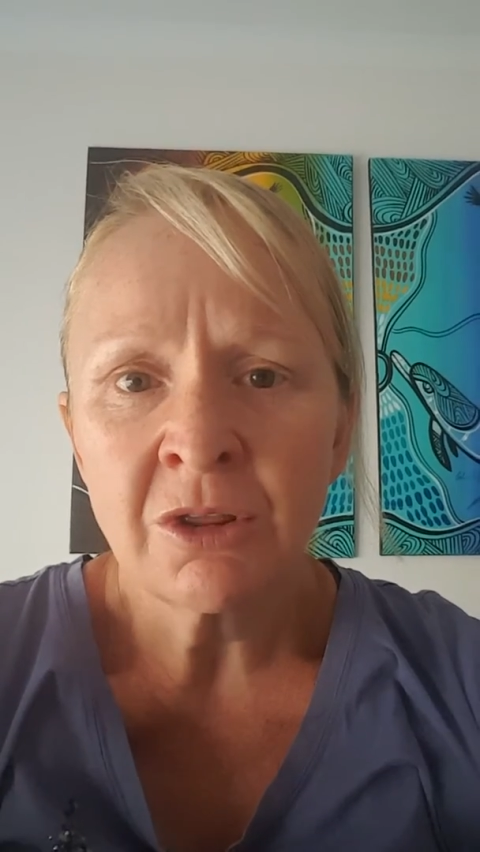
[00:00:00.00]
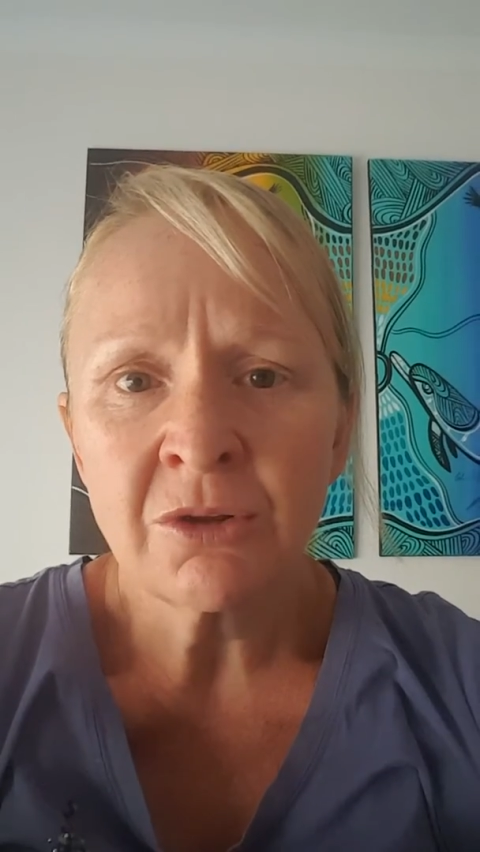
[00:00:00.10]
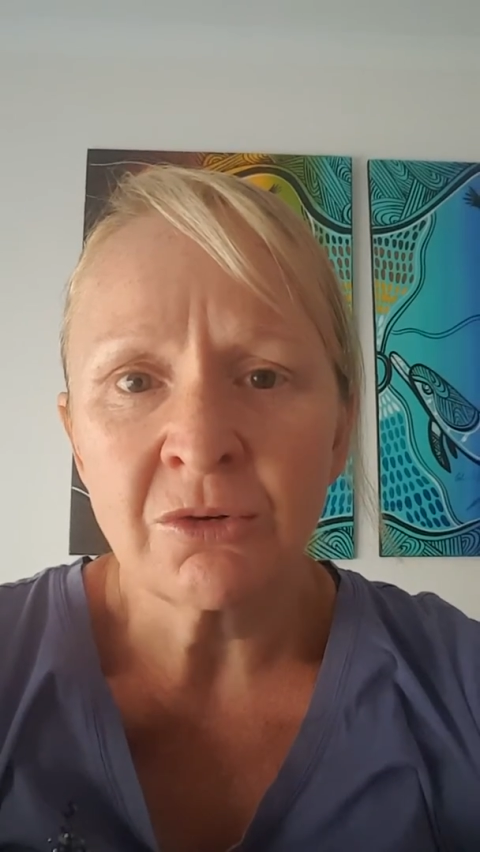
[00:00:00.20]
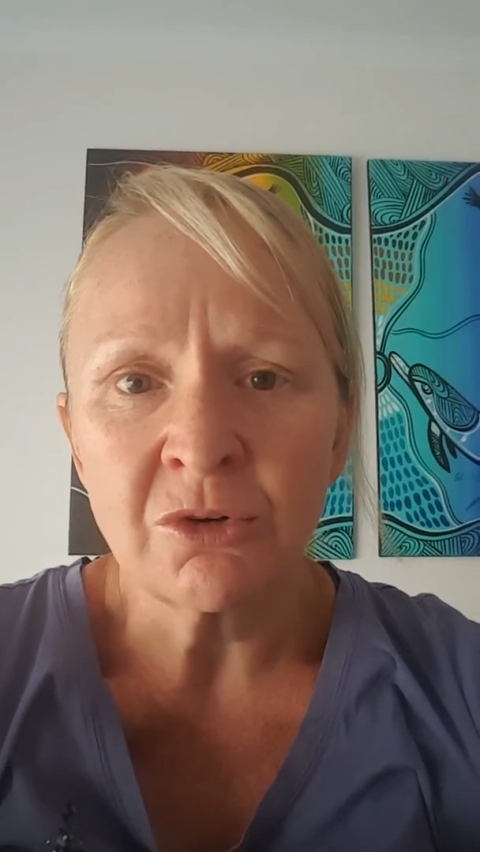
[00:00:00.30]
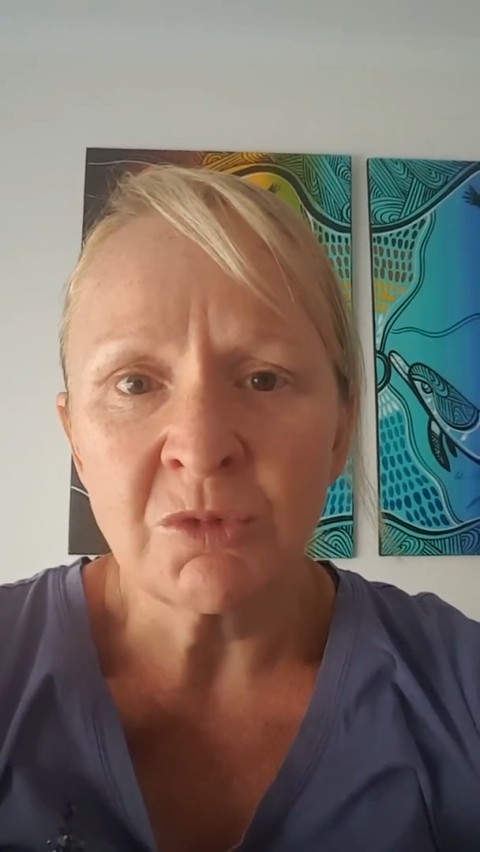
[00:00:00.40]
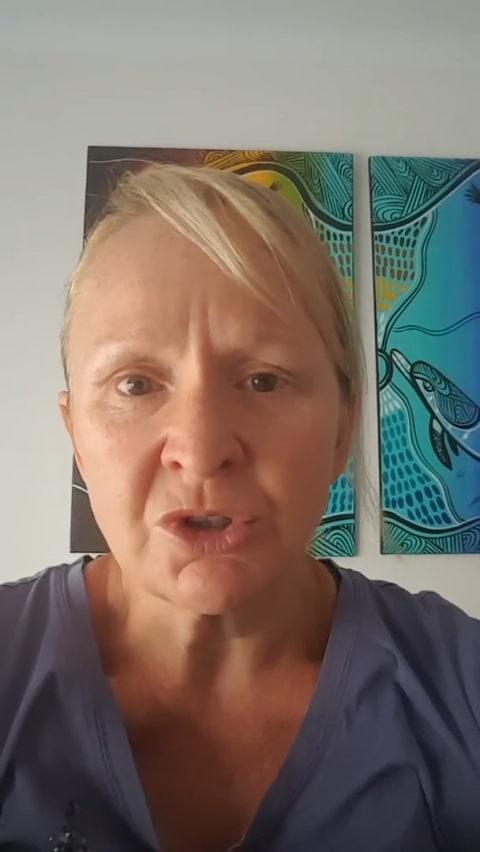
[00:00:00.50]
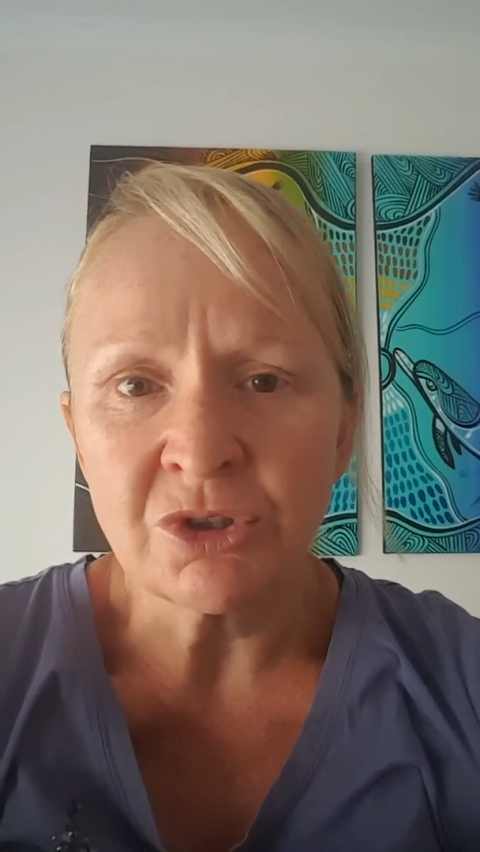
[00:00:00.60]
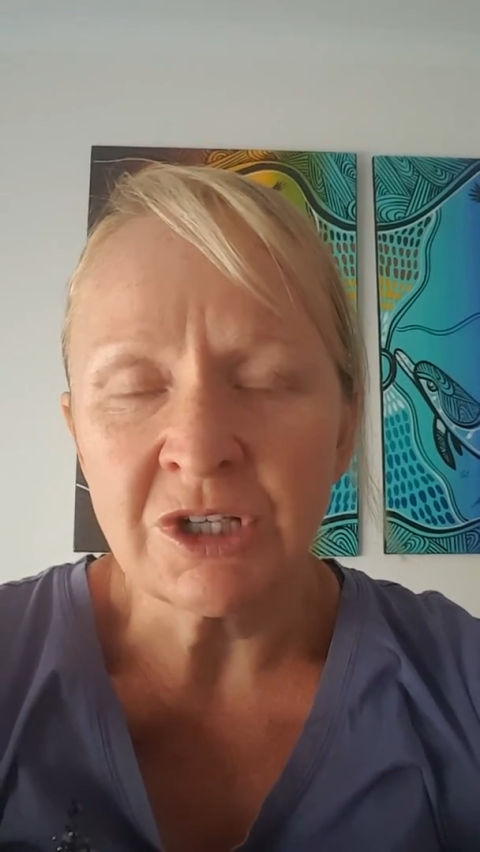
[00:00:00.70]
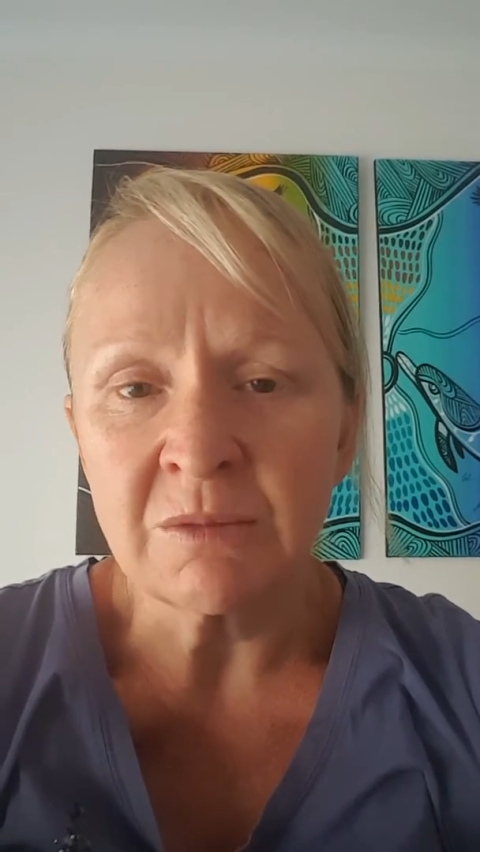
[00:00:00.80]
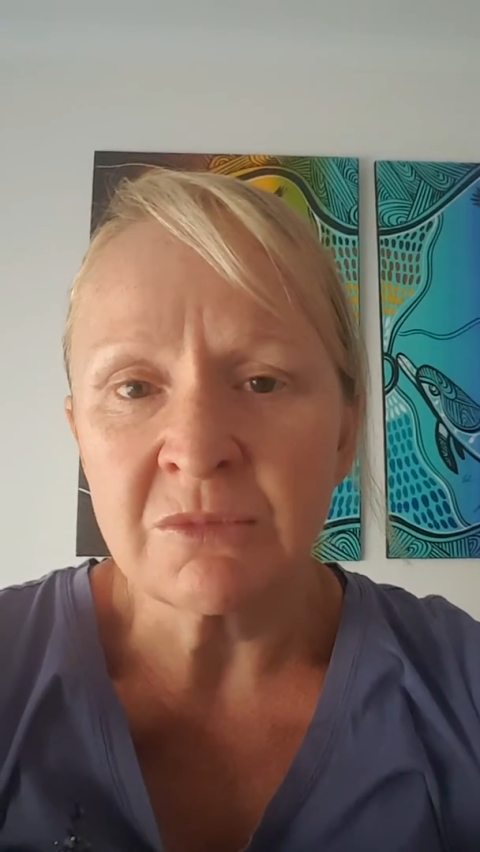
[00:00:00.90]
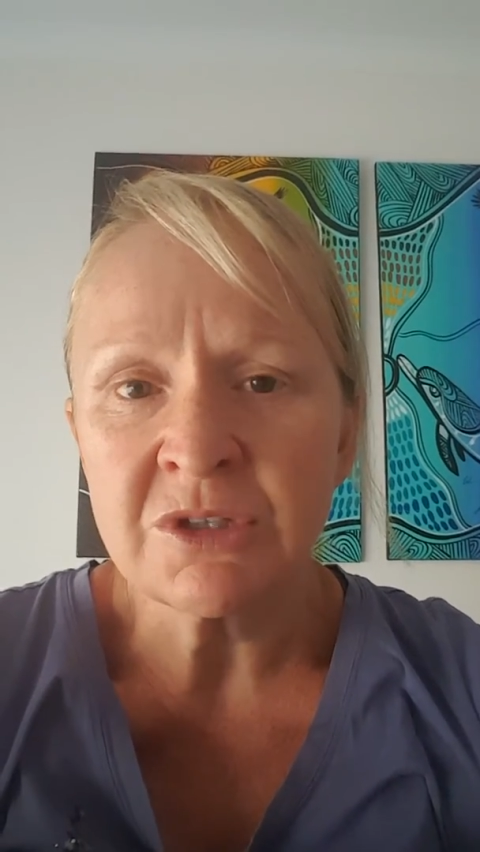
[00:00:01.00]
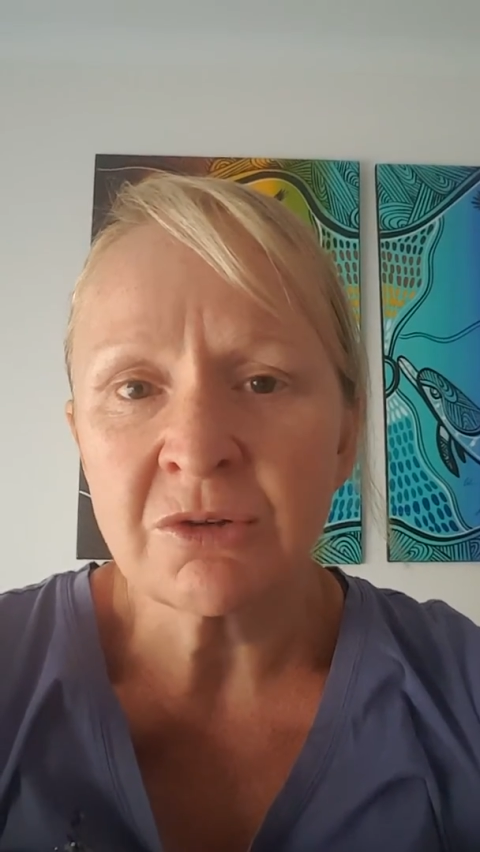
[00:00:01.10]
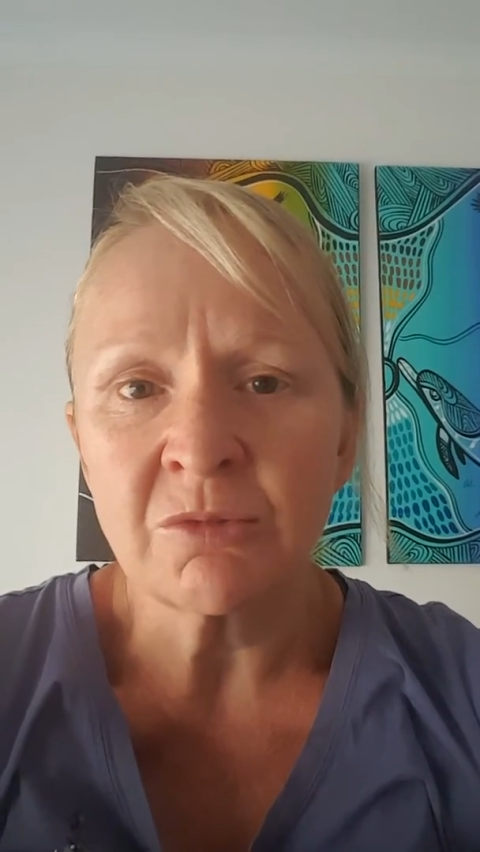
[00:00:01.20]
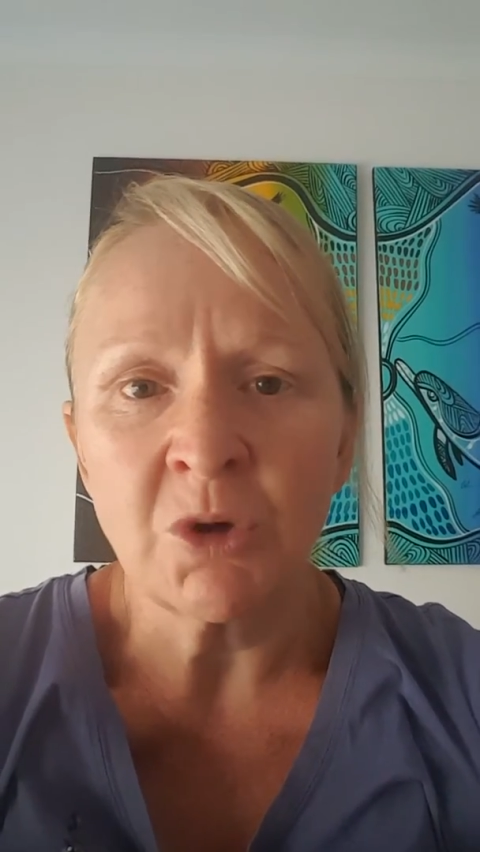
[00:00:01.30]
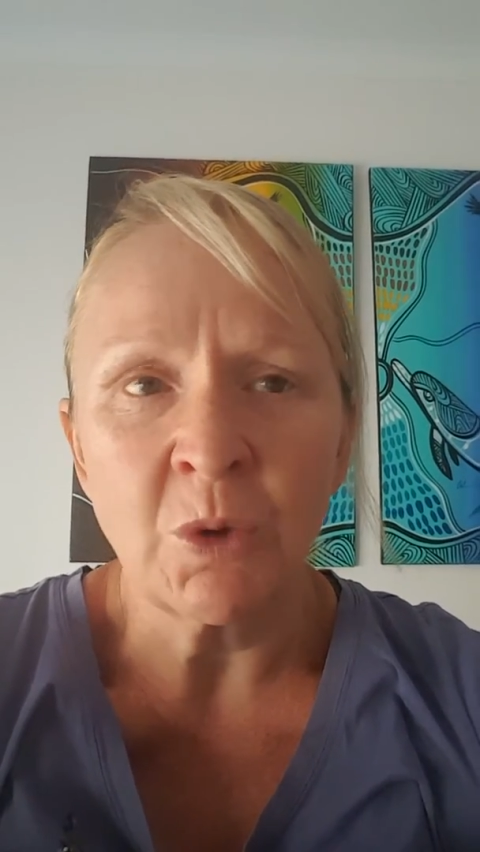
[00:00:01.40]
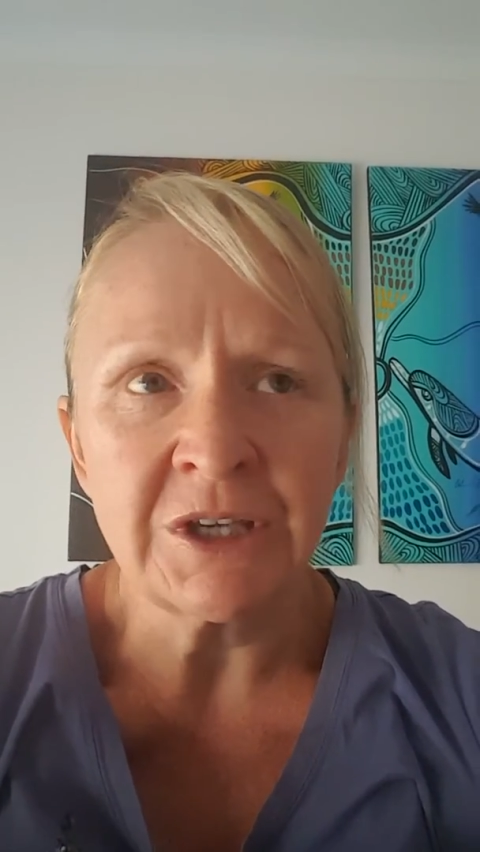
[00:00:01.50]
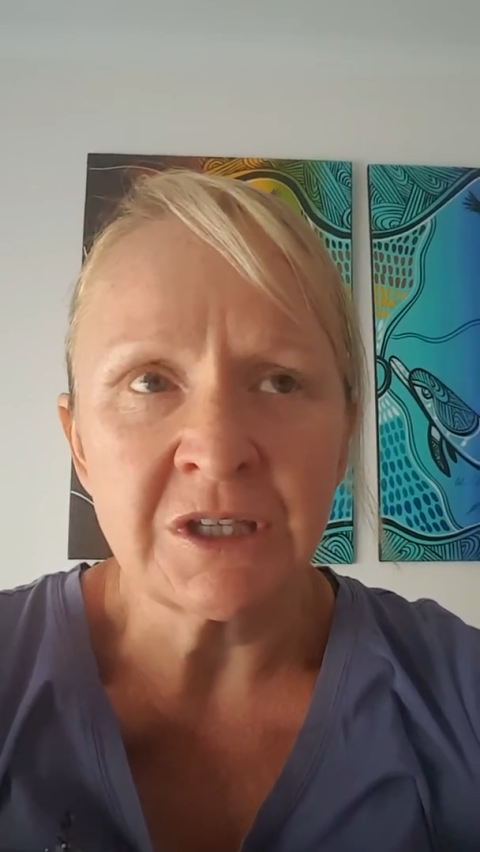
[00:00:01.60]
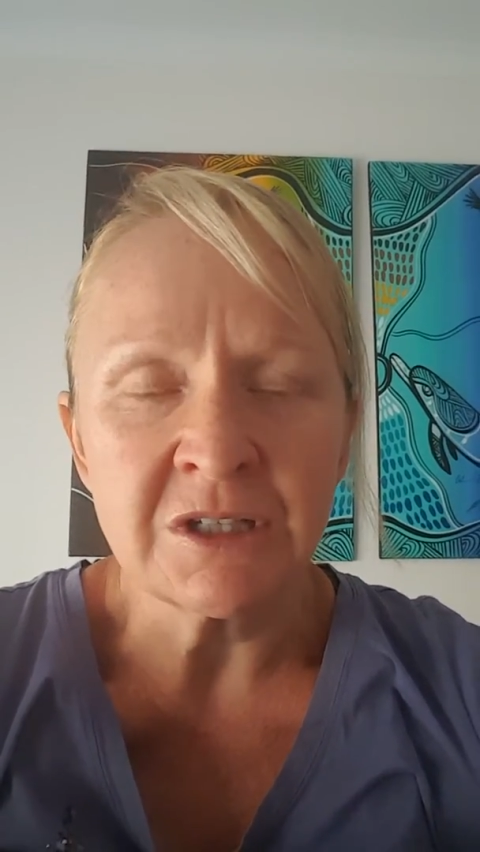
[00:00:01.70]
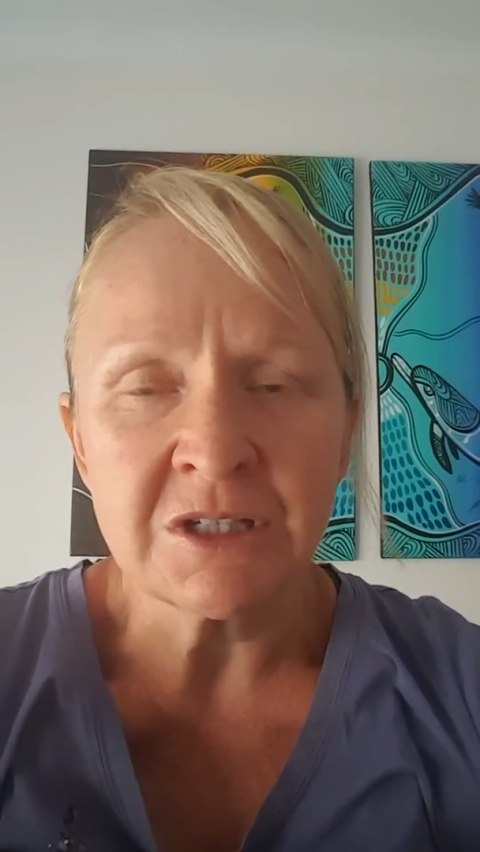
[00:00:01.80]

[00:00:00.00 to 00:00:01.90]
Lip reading: through my dreams, through my waking